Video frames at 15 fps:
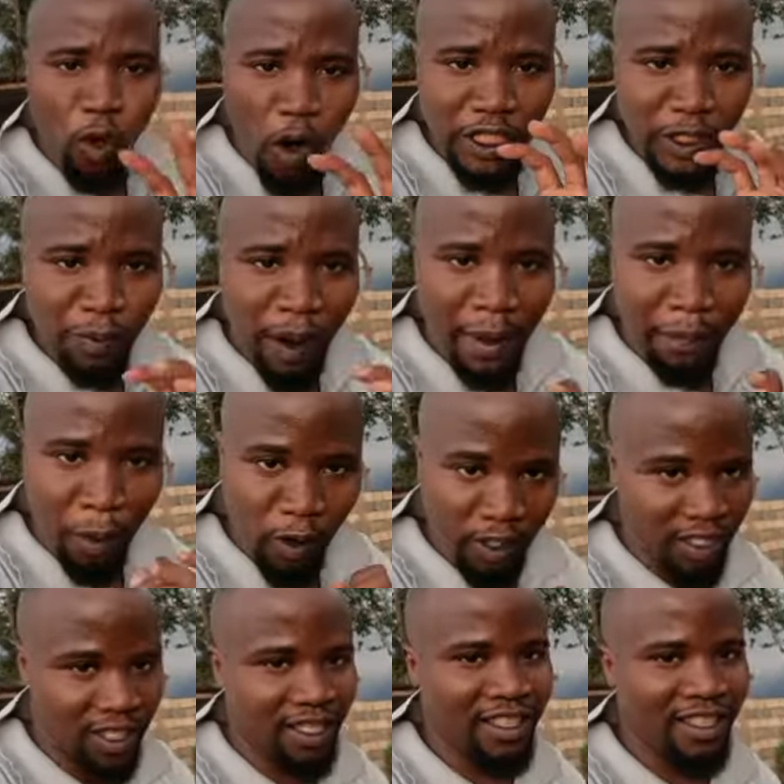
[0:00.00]
got my
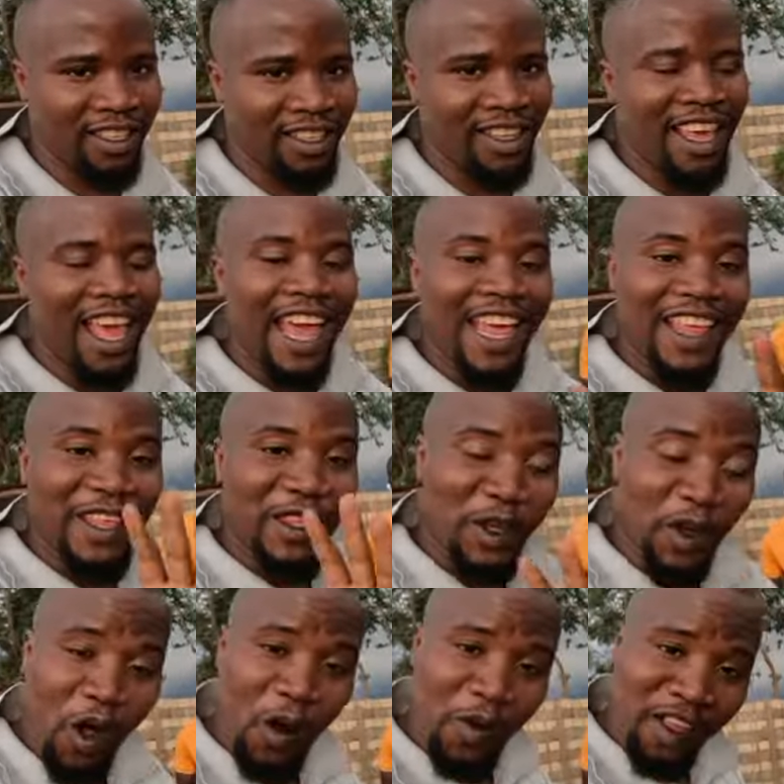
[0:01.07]
point.
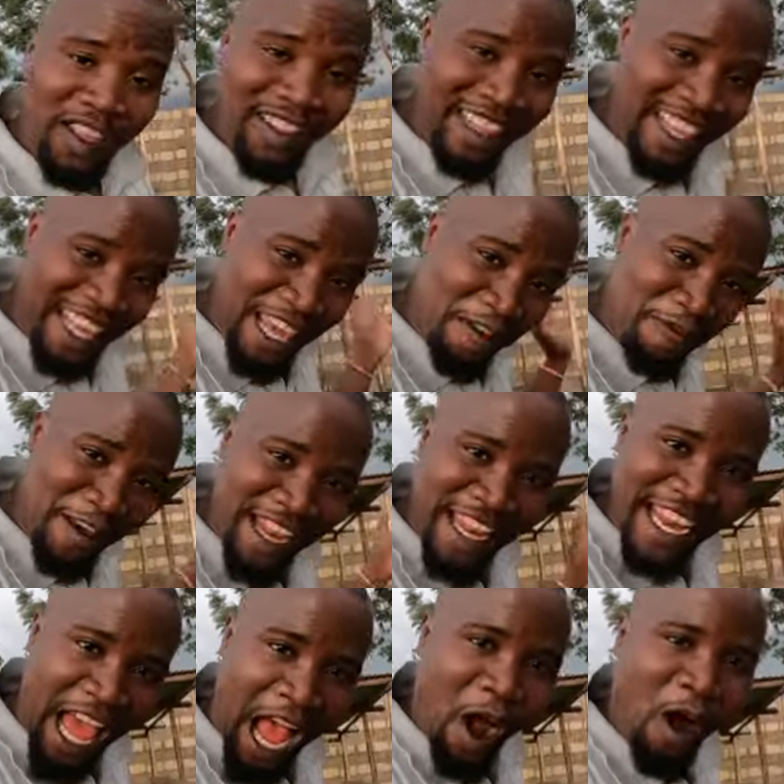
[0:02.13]
You know,
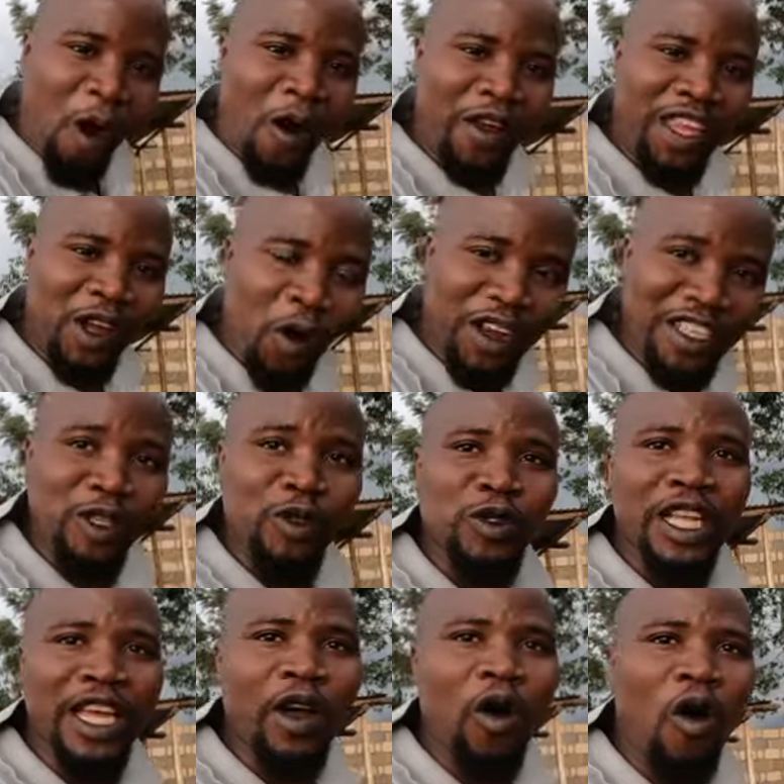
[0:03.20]
even now, he continue to
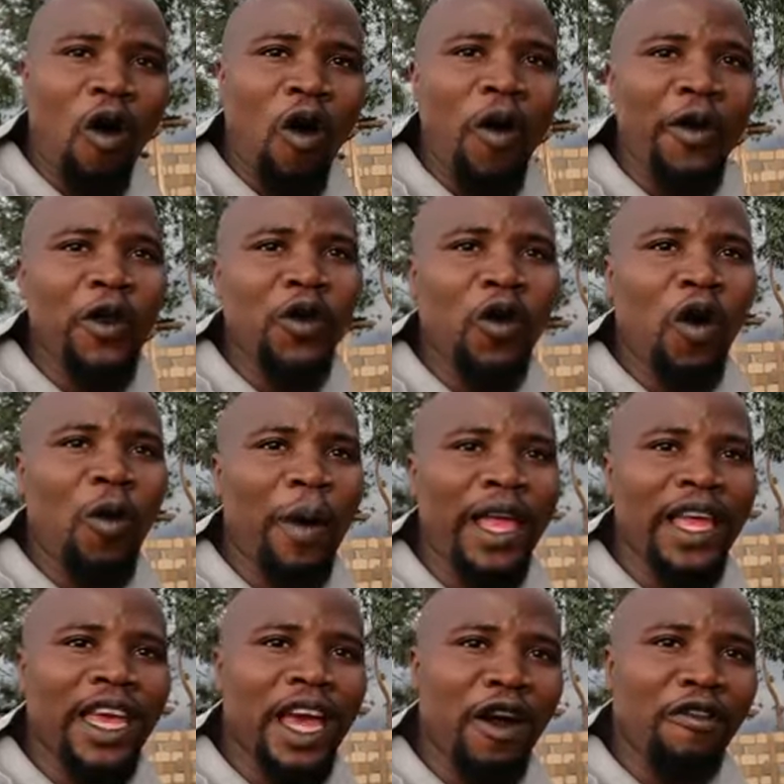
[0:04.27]
say, oh, you know,
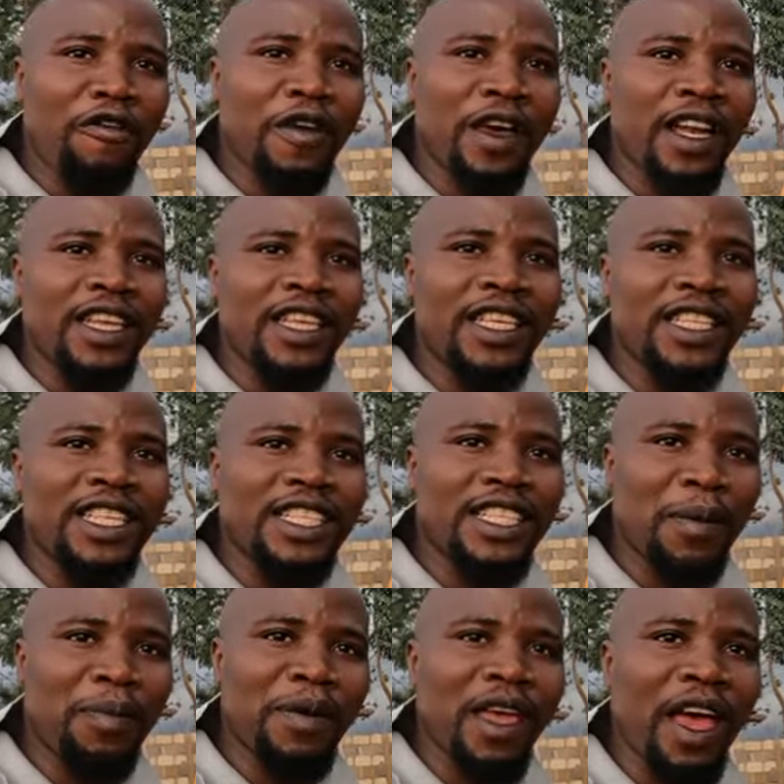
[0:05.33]
my girlfriend, he
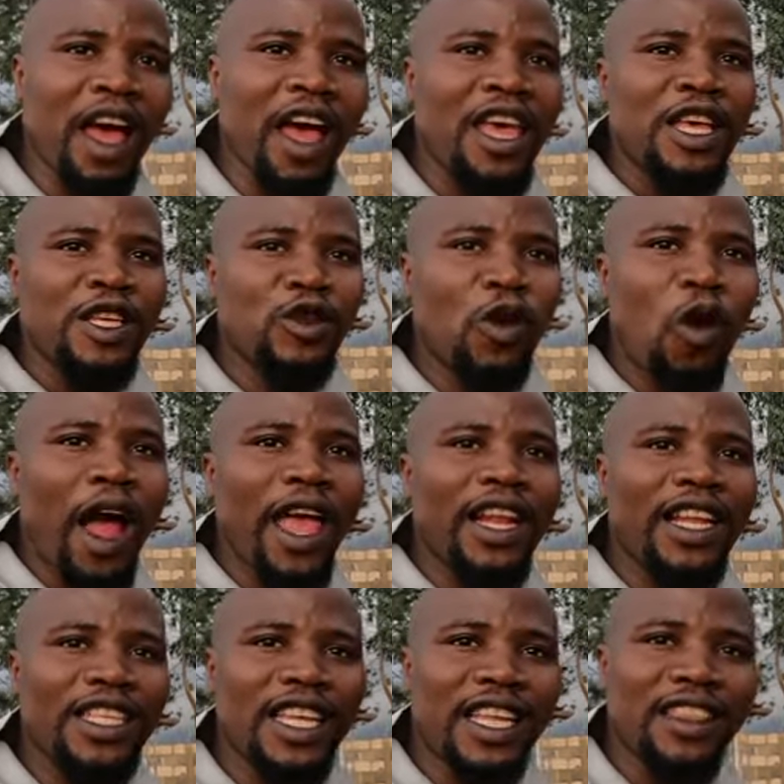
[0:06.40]
disappear. So I
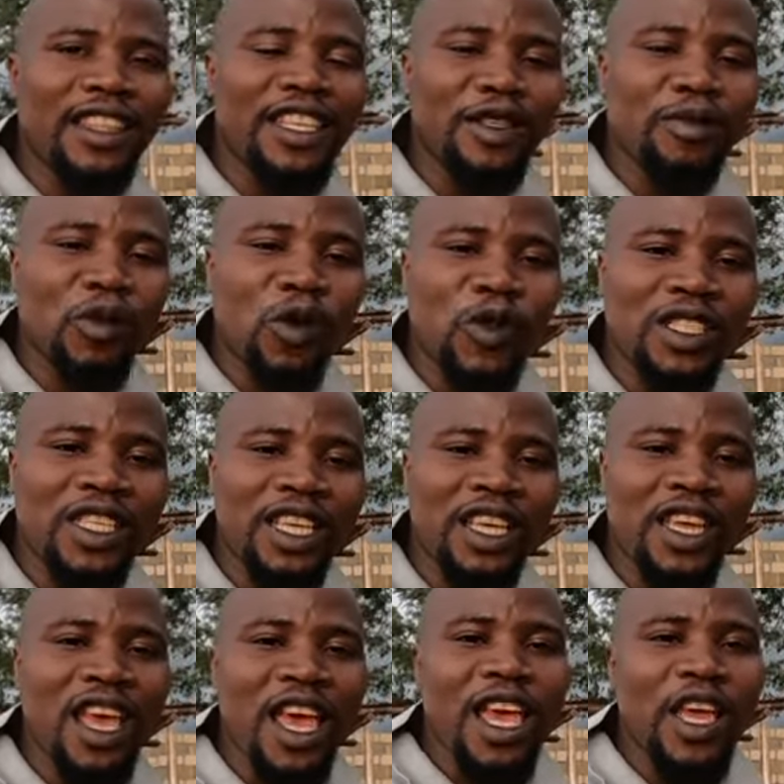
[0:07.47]
listen this
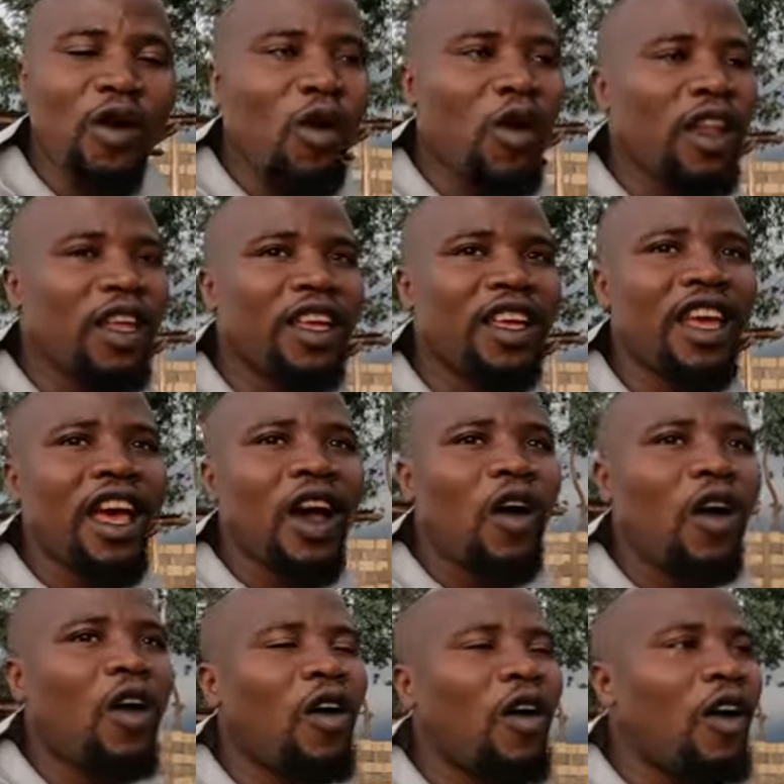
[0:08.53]
music, he calling,
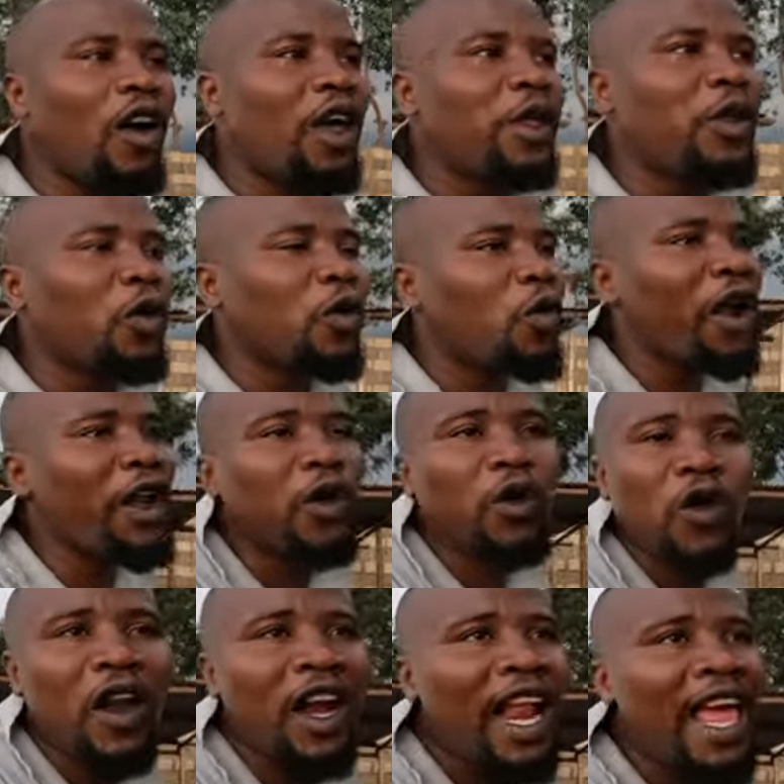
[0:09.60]
oh, you when you
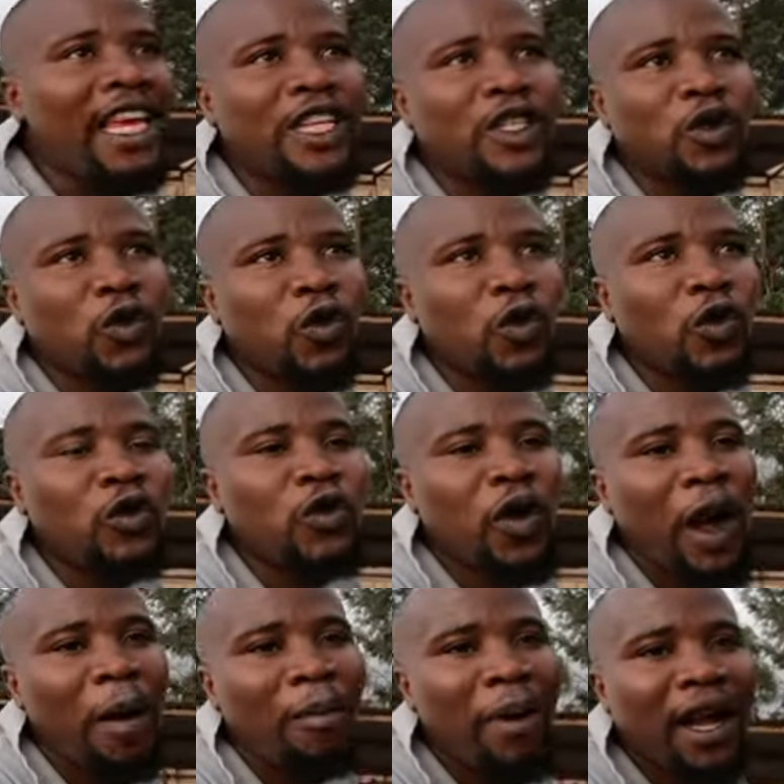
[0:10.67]
don't like to
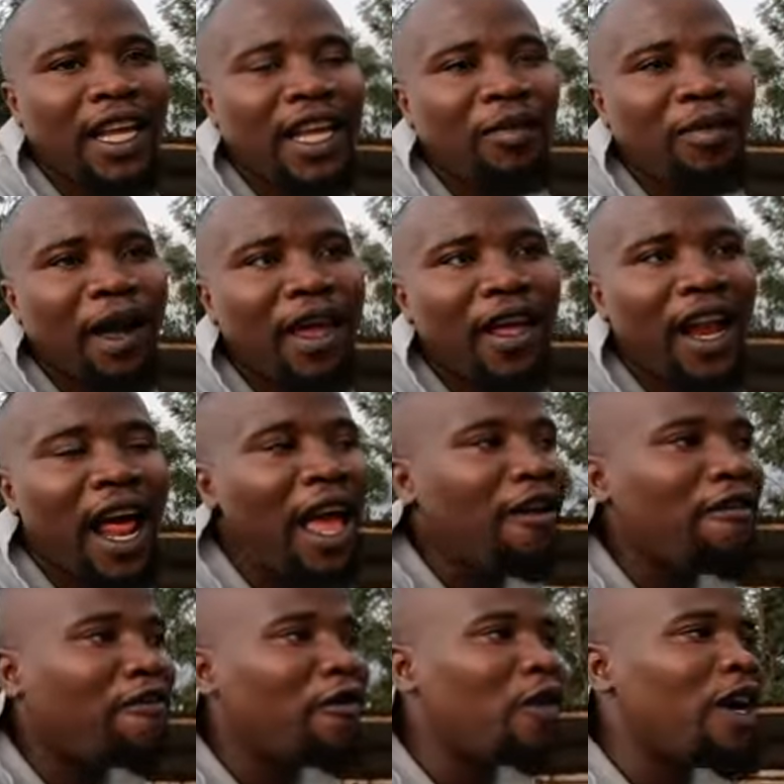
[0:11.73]
come back in my
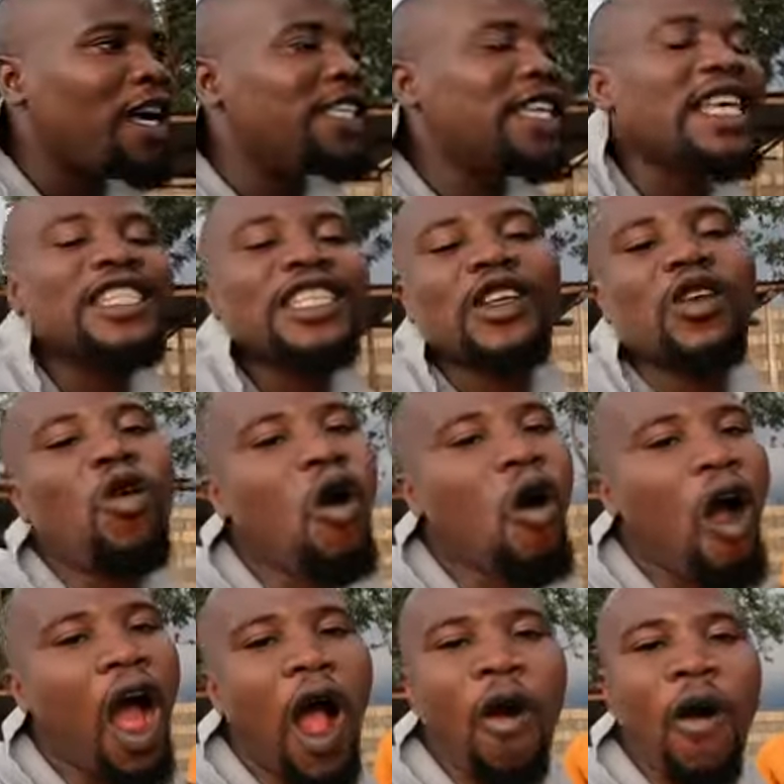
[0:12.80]
life, just
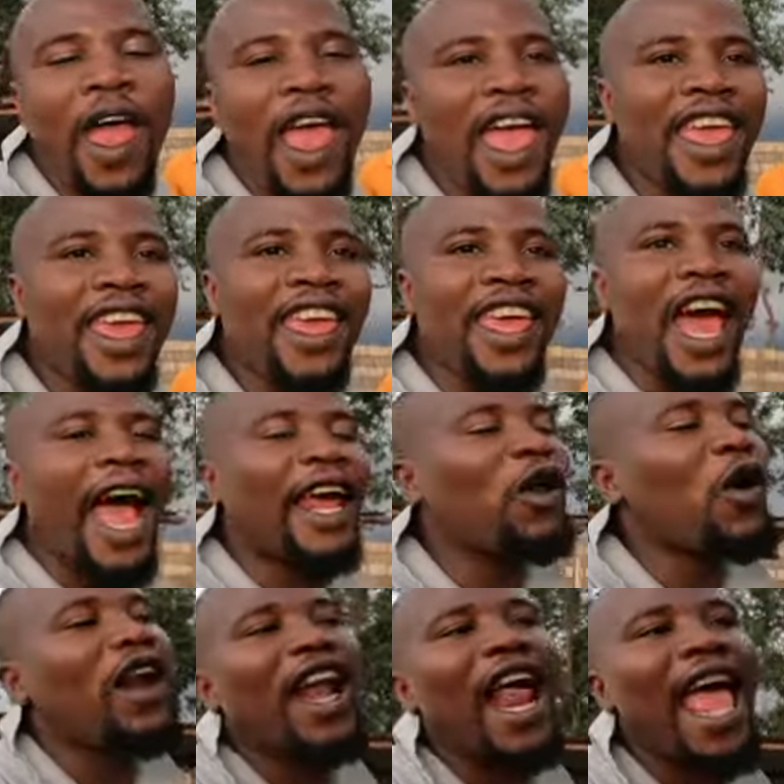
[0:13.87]
go away. I
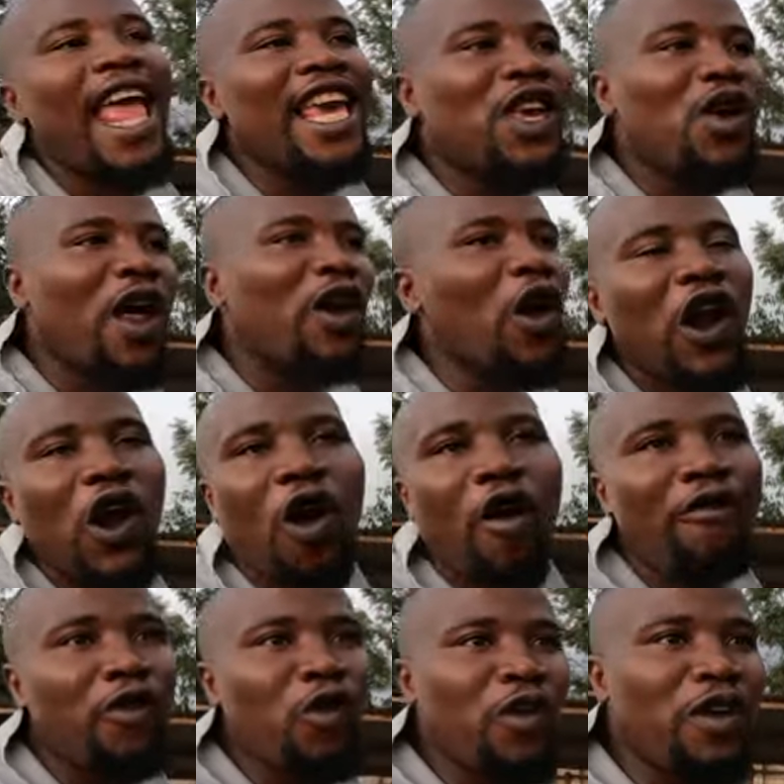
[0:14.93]
don't like you. I don't
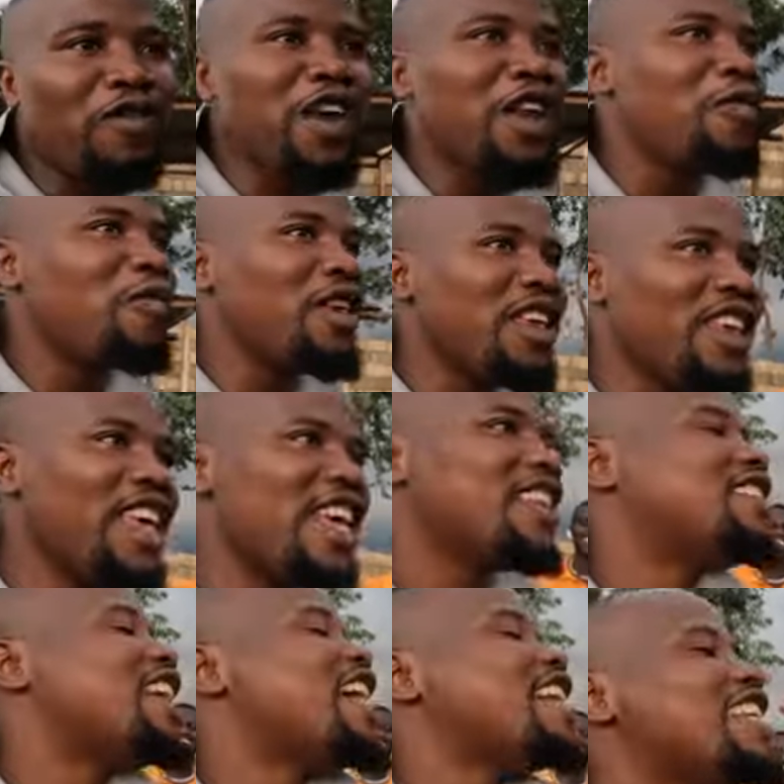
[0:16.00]
love you. Even me,
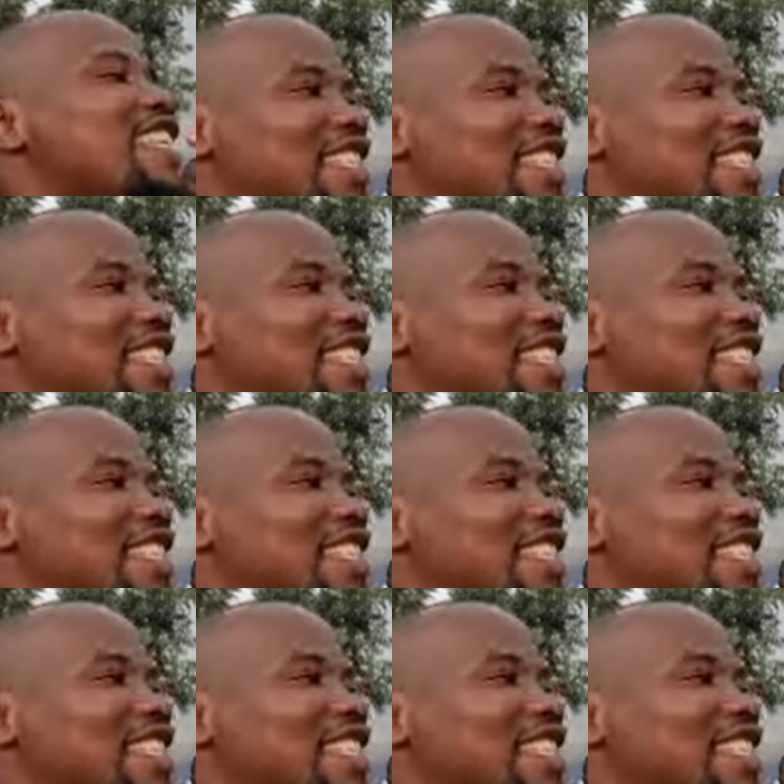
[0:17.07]
yeah. Just